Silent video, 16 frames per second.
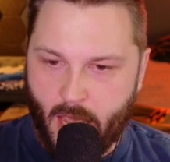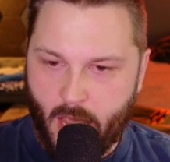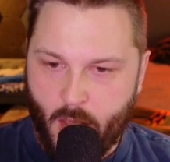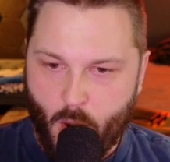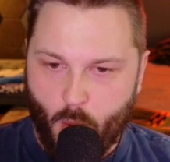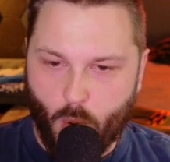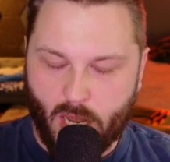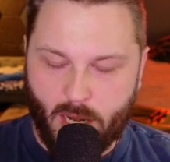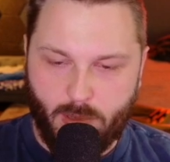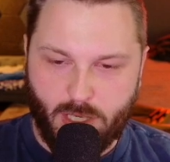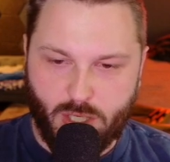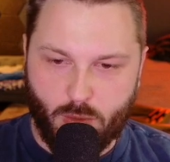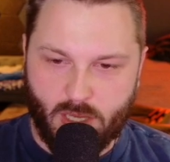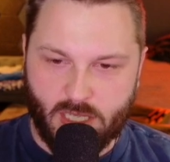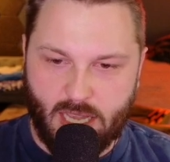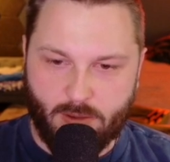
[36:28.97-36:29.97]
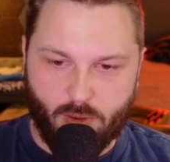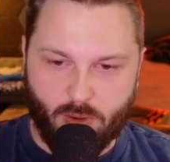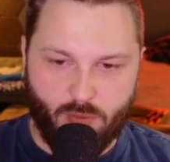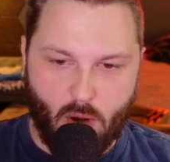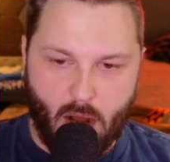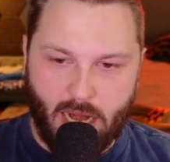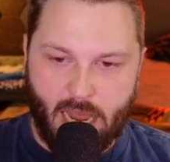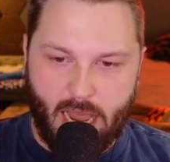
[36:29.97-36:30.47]
We're going to be doing this every
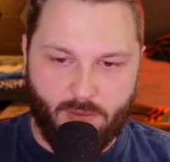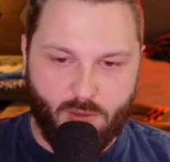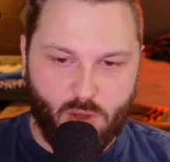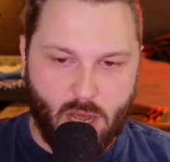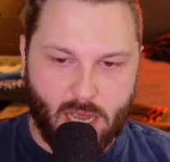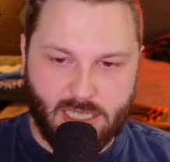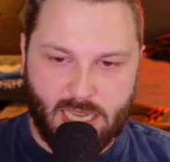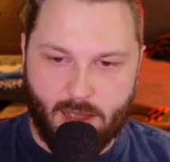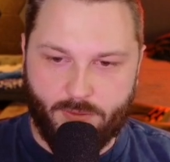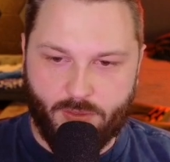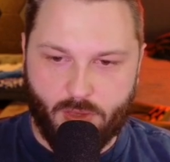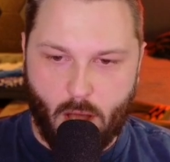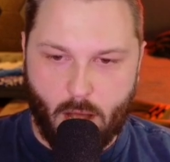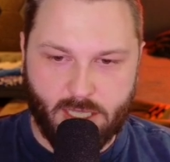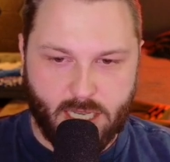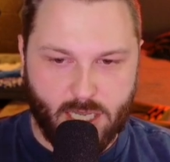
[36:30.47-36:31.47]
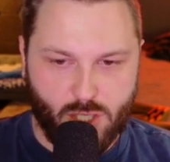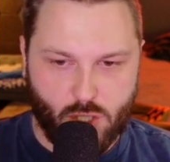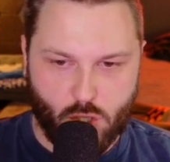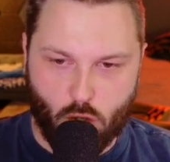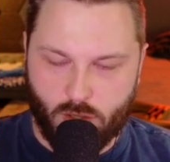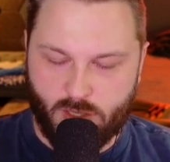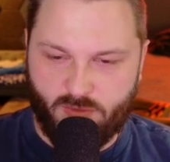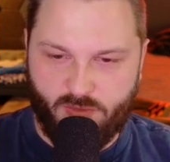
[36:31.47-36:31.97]
Friday. If you guys have thoughts,
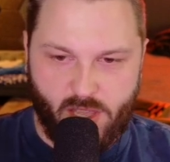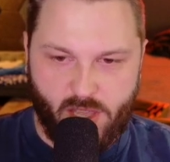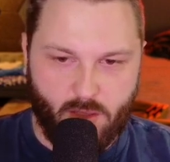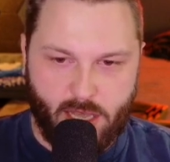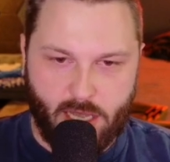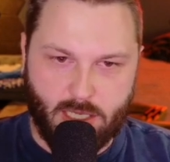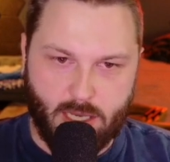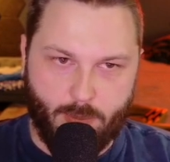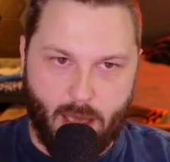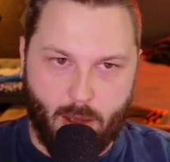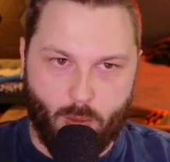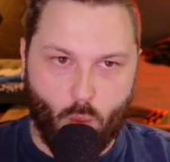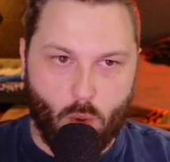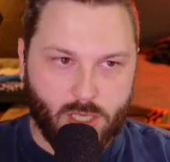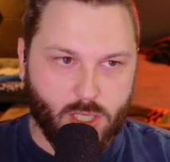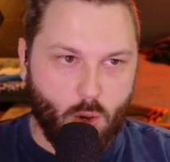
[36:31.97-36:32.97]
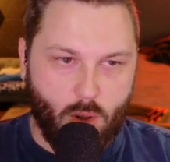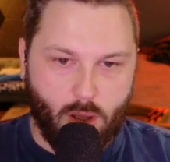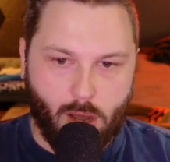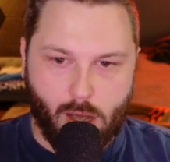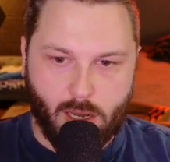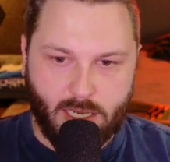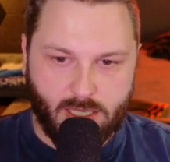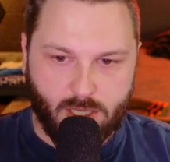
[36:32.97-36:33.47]
concerns, feelings about what's going
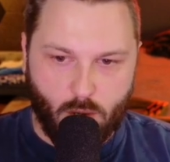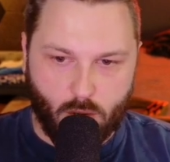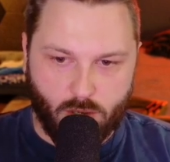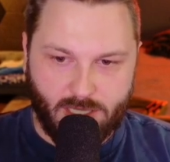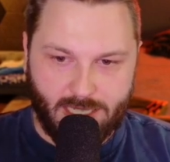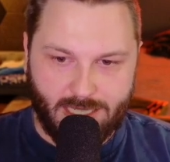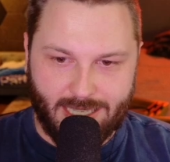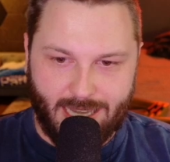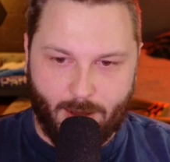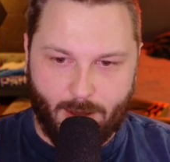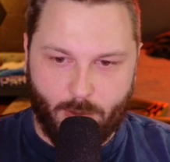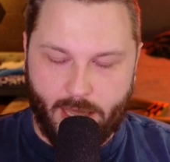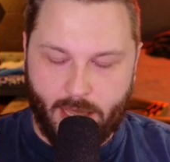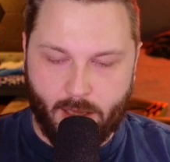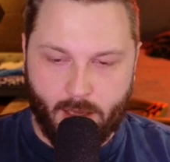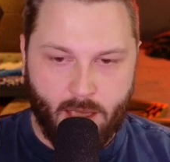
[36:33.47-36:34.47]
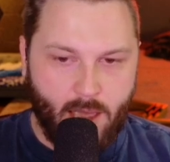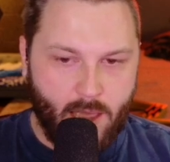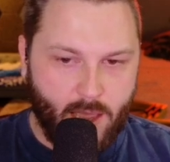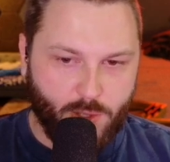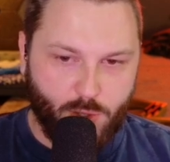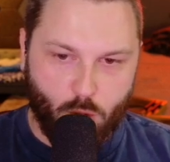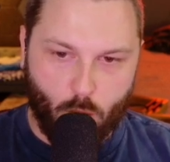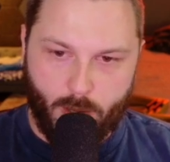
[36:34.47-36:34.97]
on in Star Citizen that week,
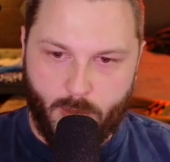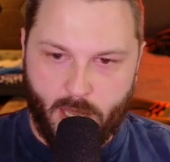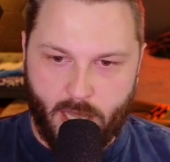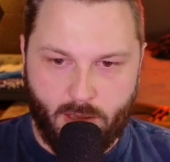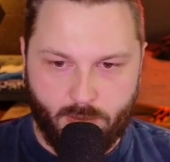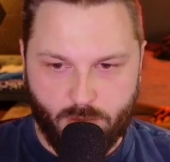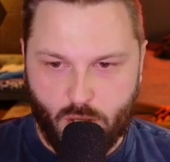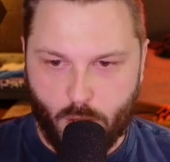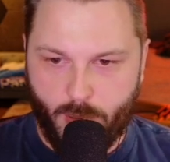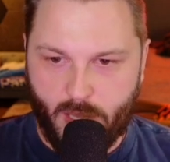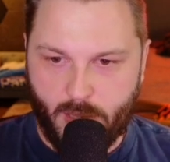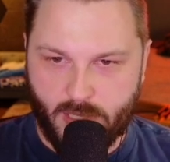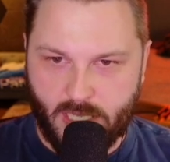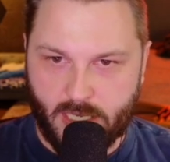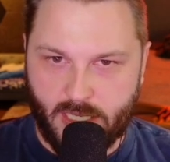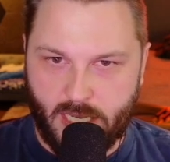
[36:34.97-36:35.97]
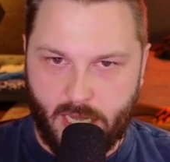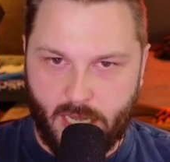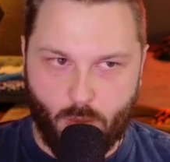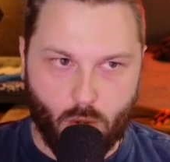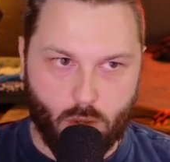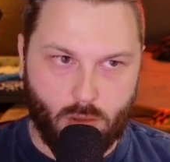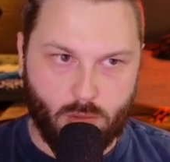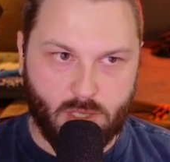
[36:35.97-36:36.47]
join me, 2 p.m. CST.
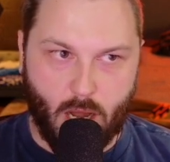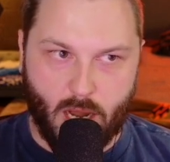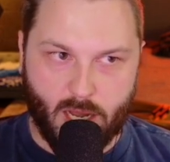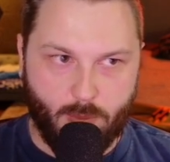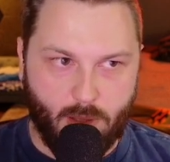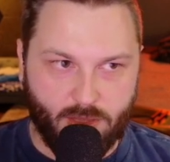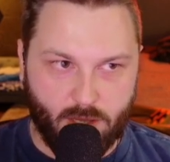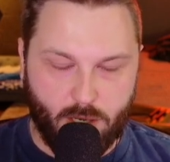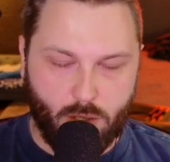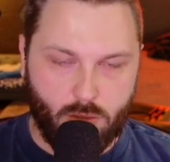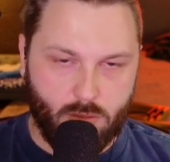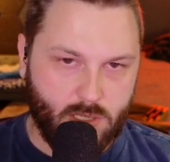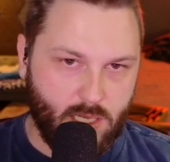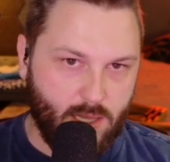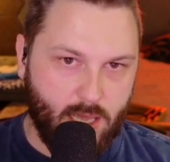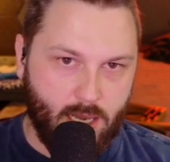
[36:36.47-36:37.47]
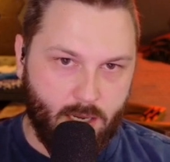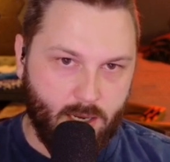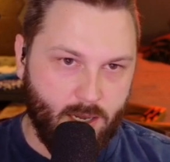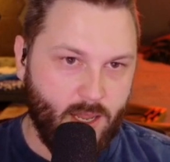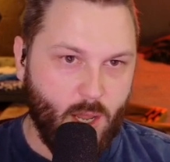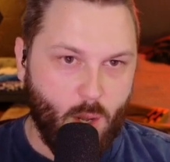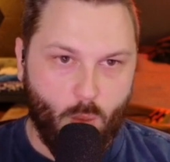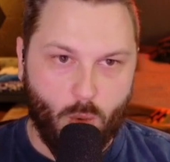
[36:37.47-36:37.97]
We'll talk about the news, and then
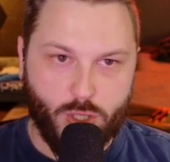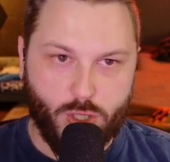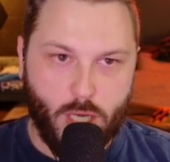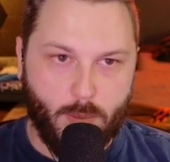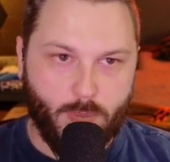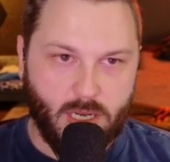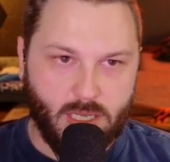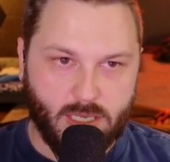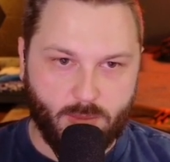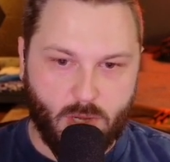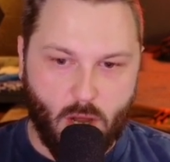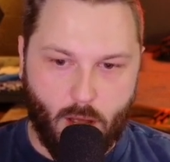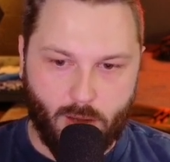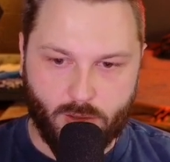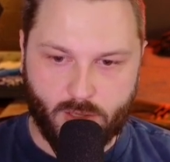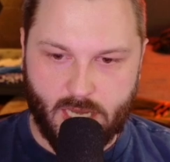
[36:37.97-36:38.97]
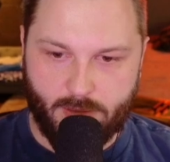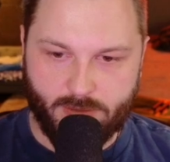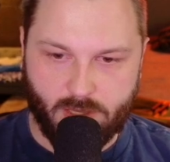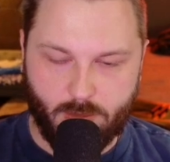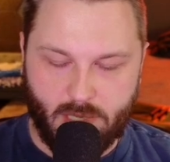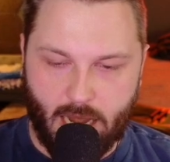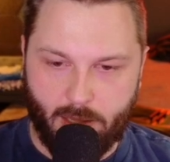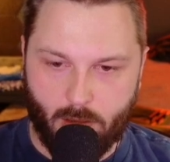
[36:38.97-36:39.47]
we'll jump into some callers, have
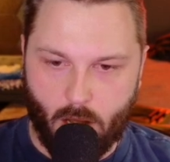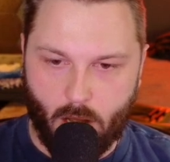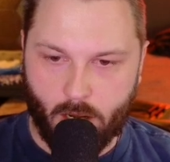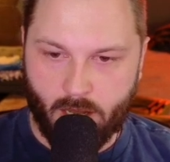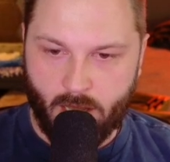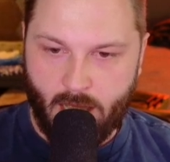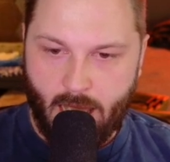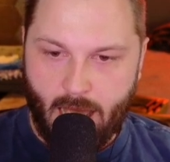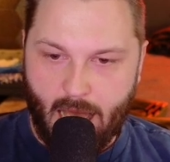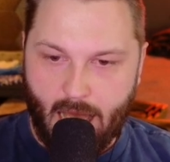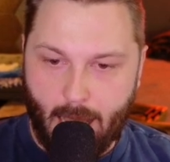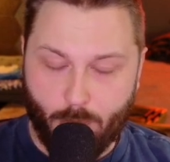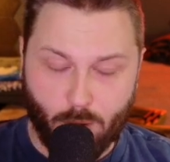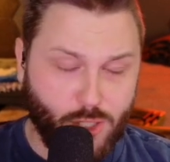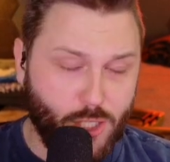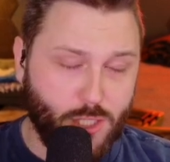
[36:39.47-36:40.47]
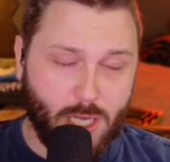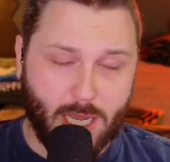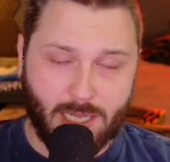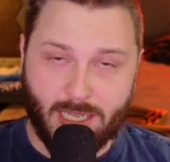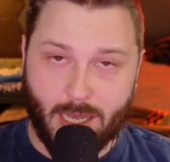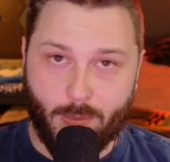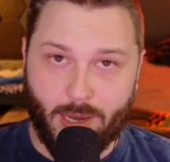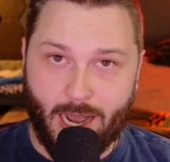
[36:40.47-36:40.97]
some dialogue. I appreciate you guys
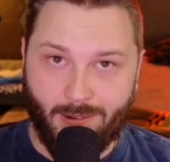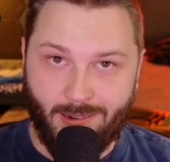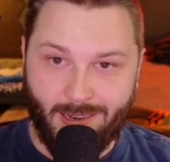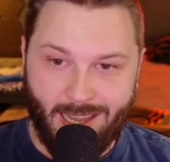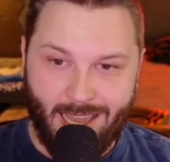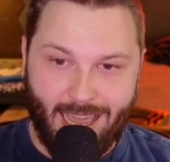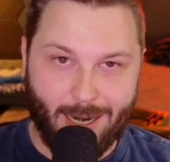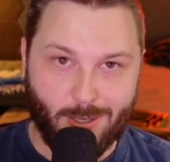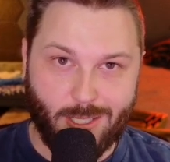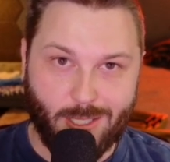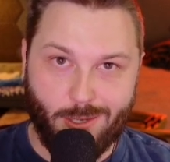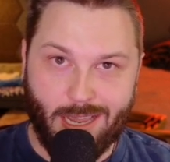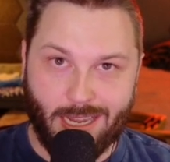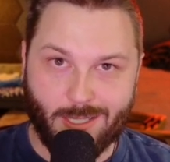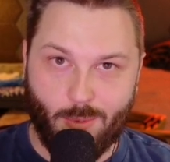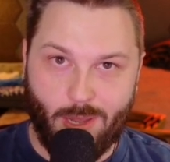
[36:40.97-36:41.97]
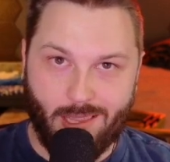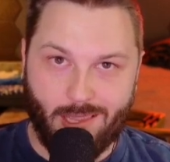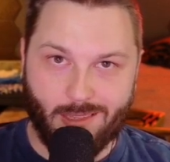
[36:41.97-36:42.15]
coming out, and I'll see you next week.